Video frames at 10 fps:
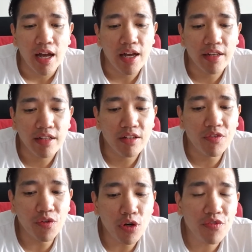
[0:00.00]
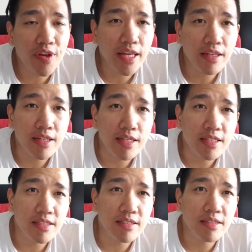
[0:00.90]
And the third thing
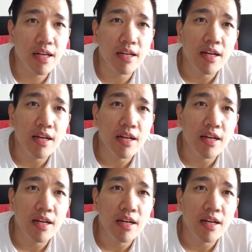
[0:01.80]
is